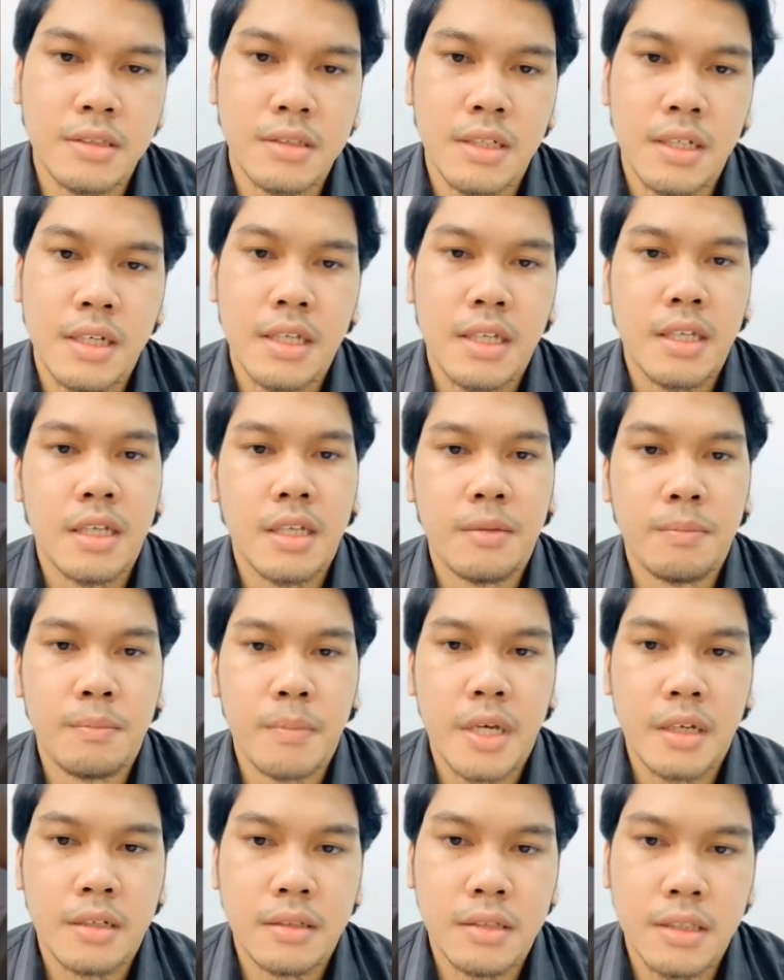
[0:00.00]
it
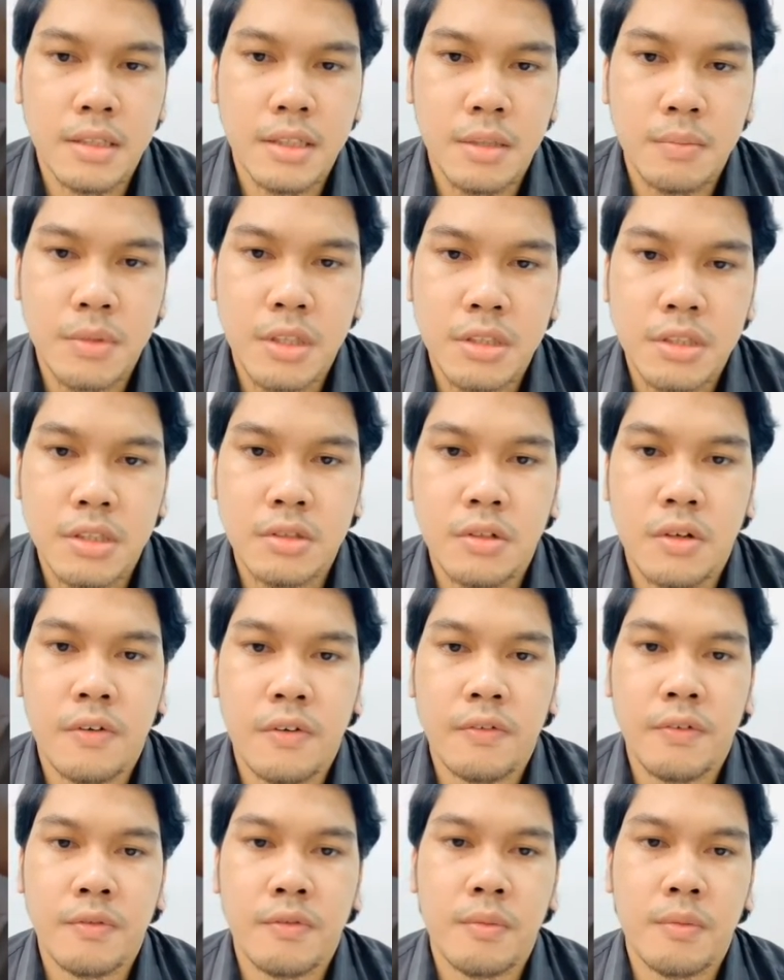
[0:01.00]
makes the limitation
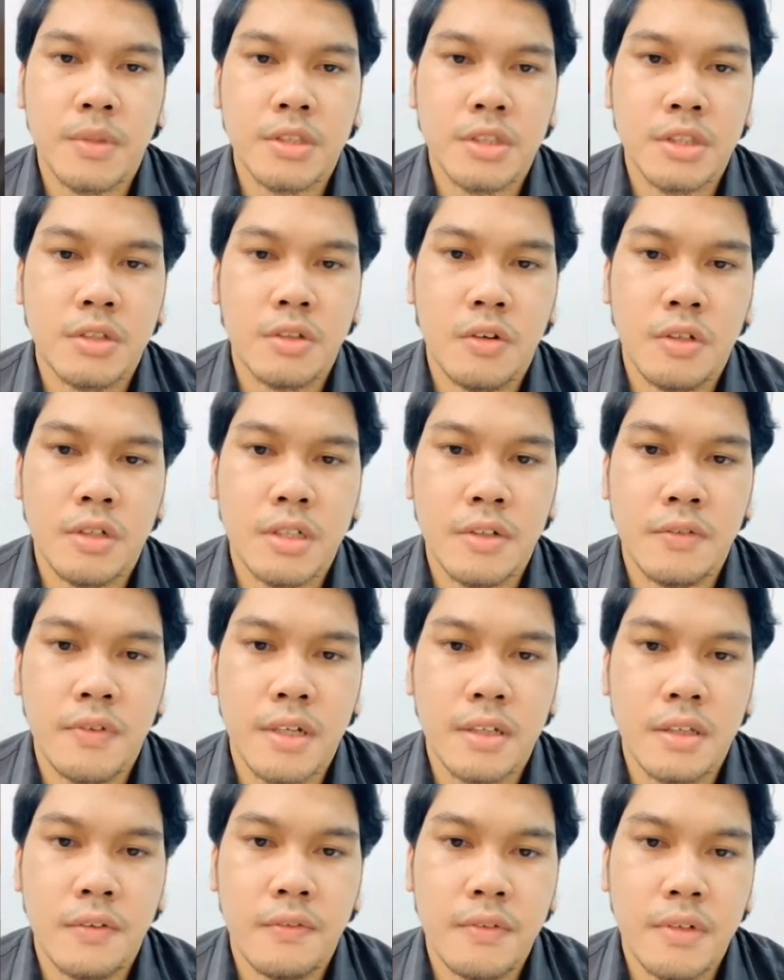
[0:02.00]
of information on the
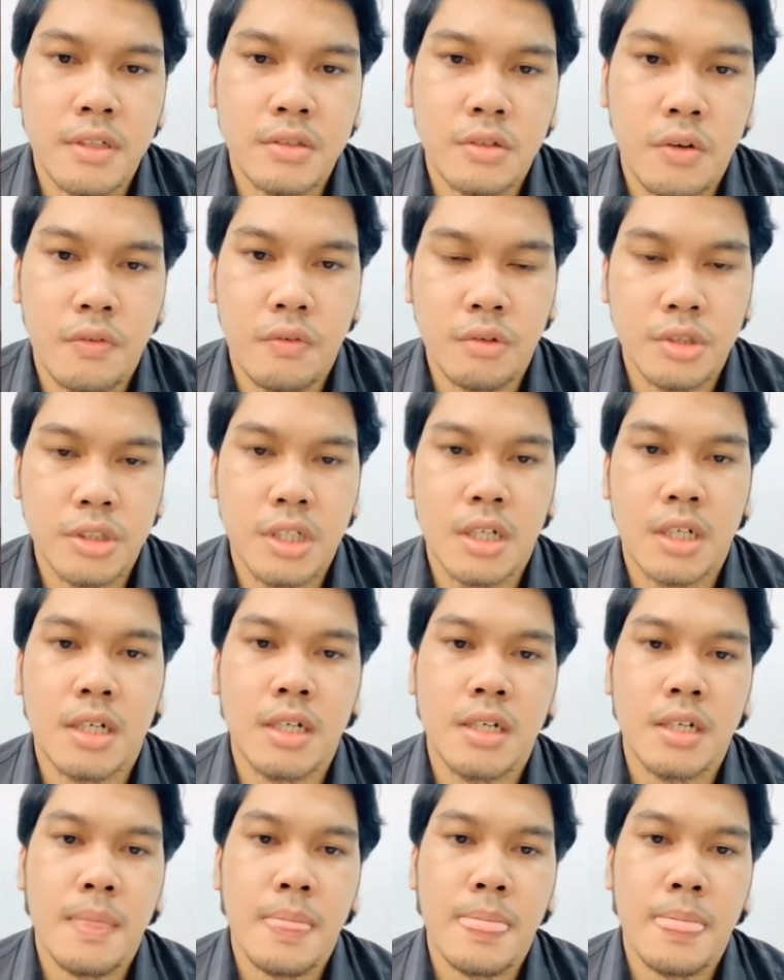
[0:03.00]
effectiveness of OSHA.